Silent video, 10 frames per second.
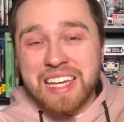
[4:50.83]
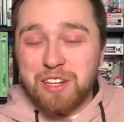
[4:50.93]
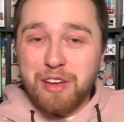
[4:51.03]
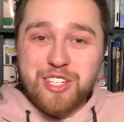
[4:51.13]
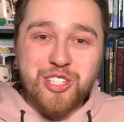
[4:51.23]

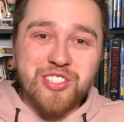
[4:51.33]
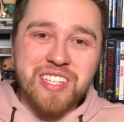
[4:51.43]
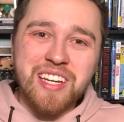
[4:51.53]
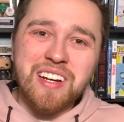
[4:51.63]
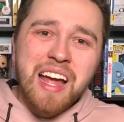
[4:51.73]
adventures in
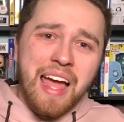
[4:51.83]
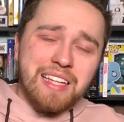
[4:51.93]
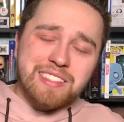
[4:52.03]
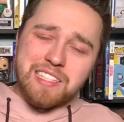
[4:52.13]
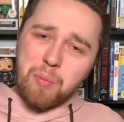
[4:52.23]
here
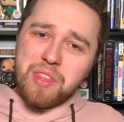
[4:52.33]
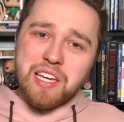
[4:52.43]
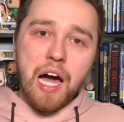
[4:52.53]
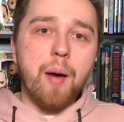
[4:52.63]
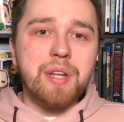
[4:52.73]
and some of the
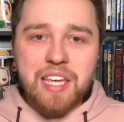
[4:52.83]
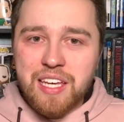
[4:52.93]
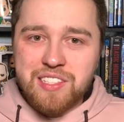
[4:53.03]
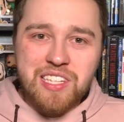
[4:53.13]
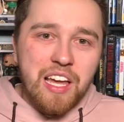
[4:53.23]
comedy
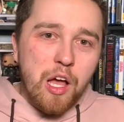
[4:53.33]
hits,